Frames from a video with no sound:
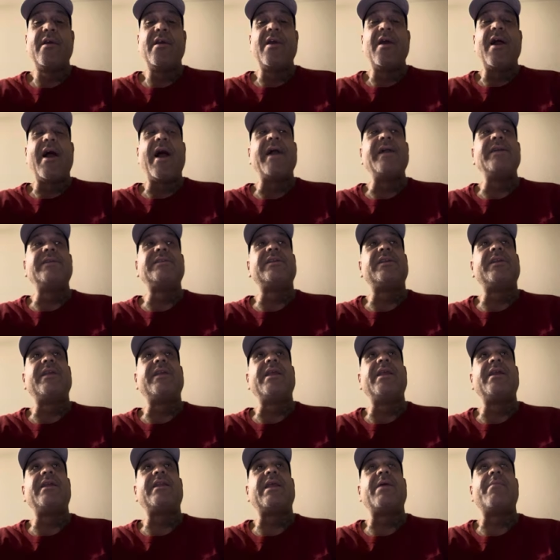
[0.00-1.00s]
I used to
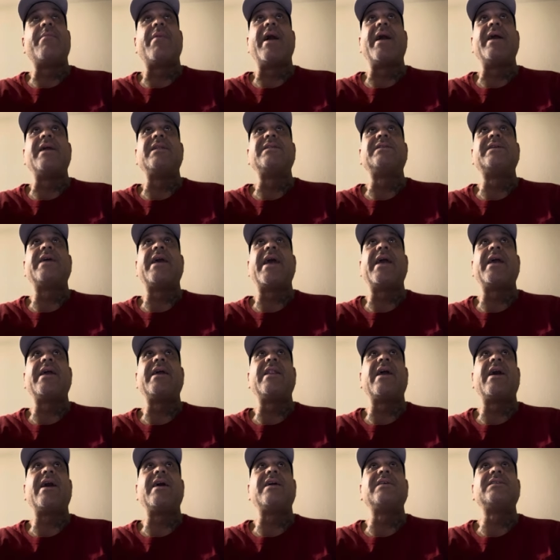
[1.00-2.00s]
think that by
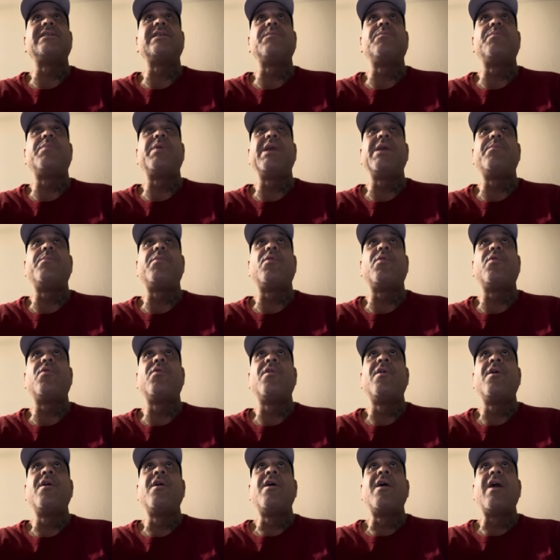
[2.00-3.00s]
antagonizing people,
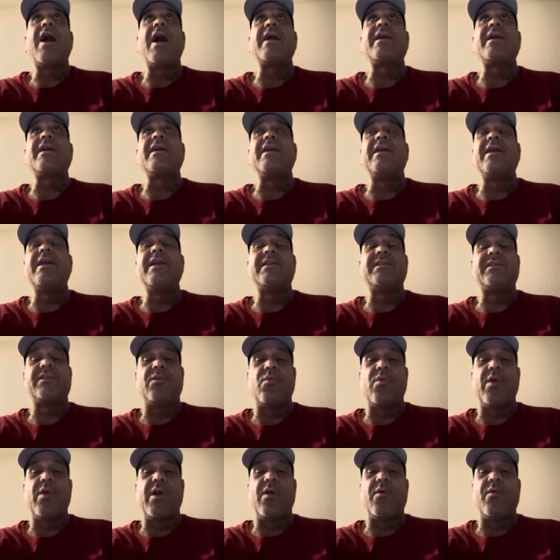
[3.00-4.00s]
I can get
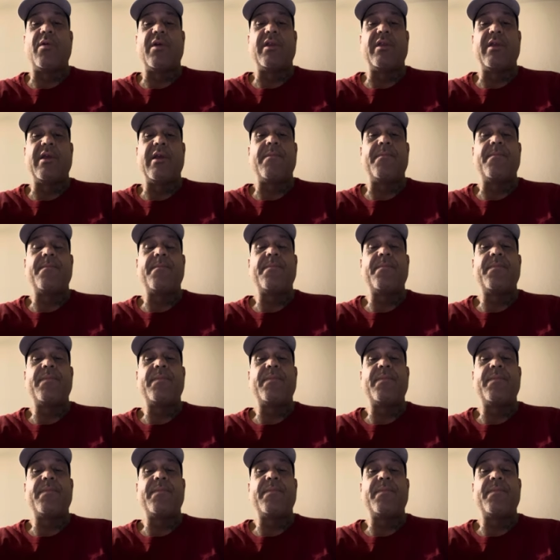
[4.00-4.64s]
somewhere with them.